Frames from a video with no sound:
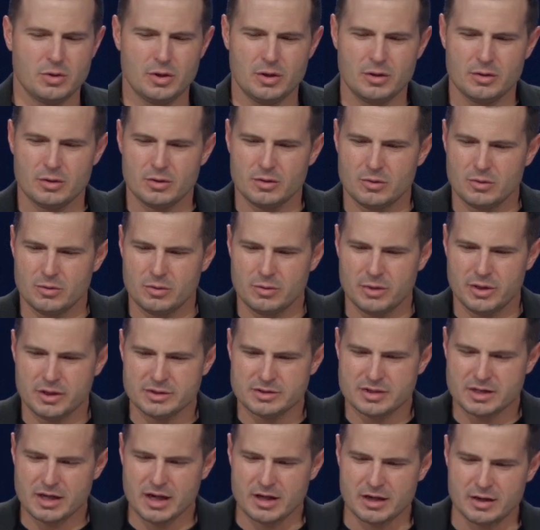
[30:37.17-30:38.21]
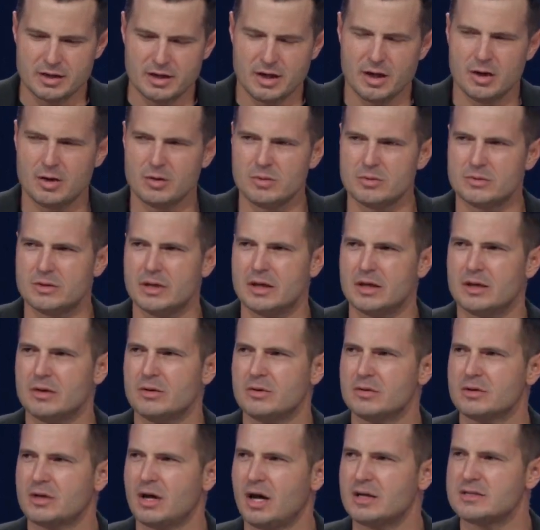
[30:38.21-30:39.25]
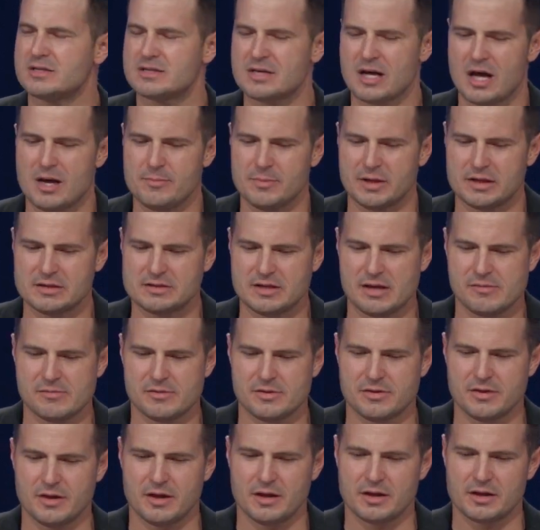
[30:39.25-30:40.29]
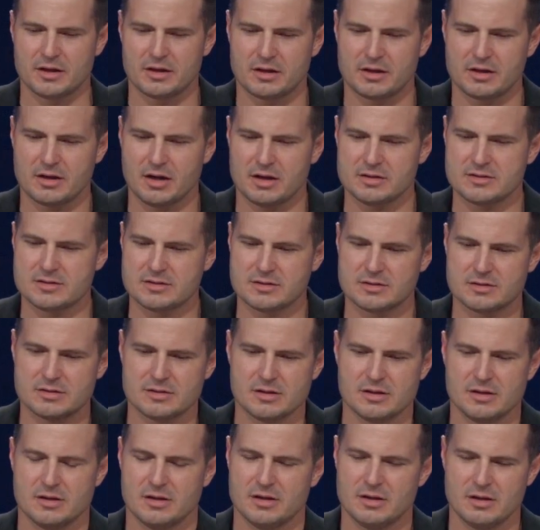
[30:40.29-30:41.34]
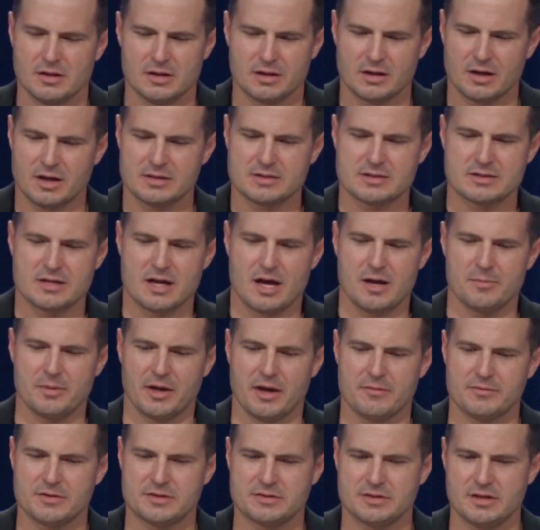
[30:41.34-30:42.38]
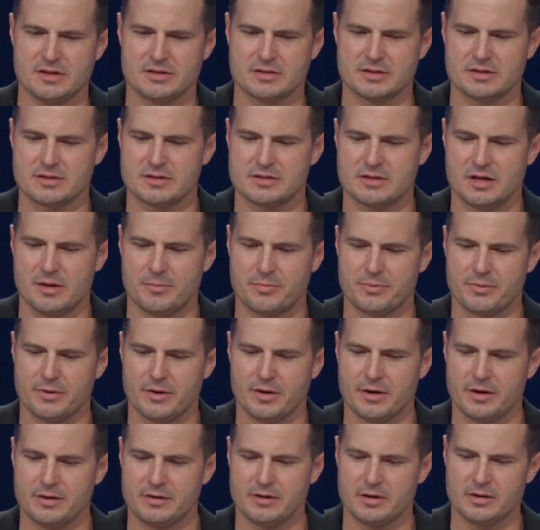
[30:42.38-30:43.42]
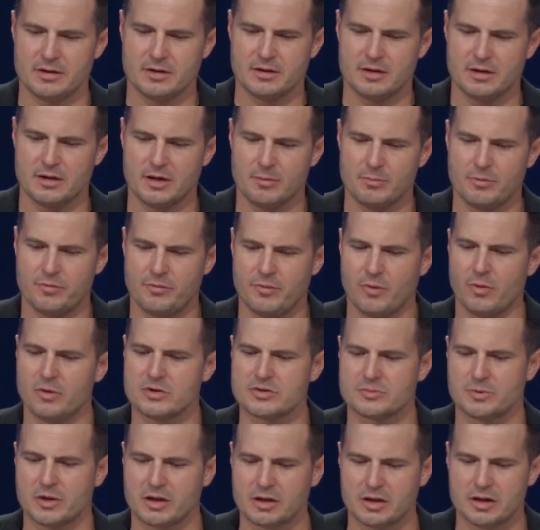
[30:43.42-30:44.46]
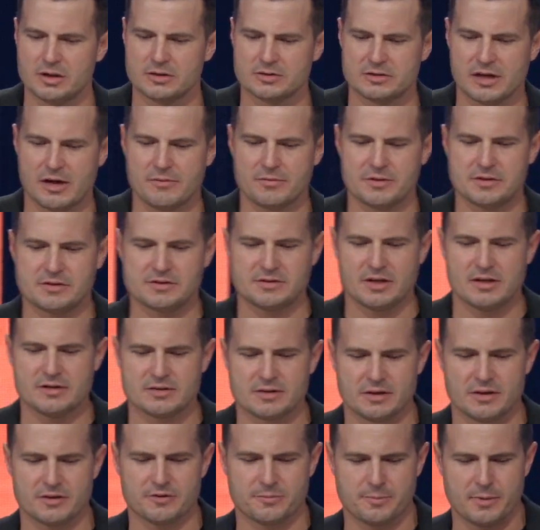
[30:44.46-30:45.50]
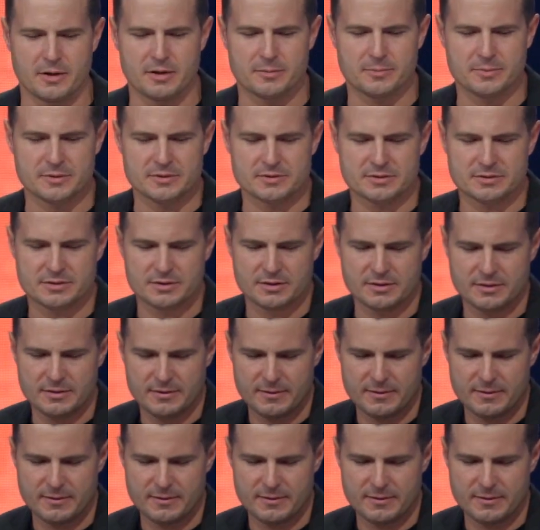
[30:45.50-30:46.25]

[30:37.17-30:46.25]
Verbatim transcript: We just got to know that God's timing is everything. God's timing. Every season is temporary. And then number four, as we close, every season is purposed.